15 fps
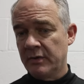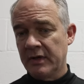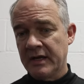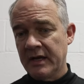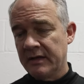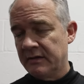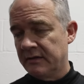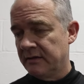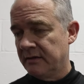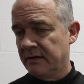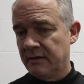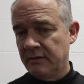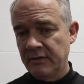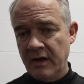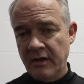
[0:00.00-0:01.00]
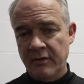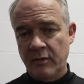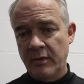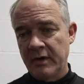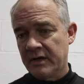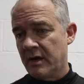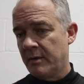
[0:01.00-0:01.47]
We got, you know, another
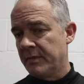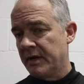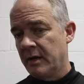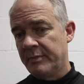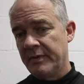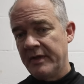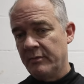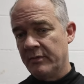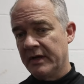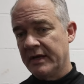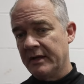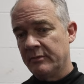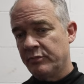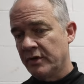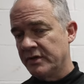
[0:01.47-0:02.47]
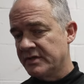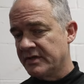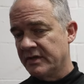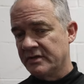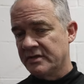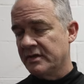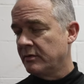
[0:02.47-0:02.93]
one coming up, and then we got
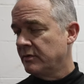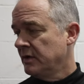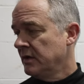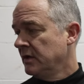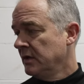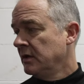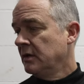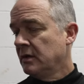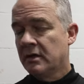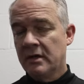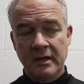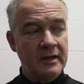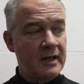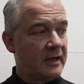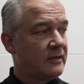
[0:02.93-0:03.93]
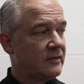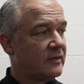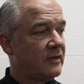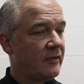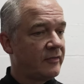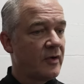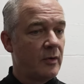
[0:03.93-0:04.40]
Princeton. So, a lot of
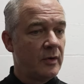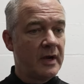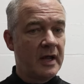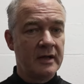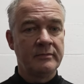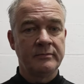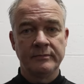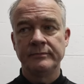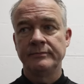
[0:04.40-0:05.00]
stuff going on.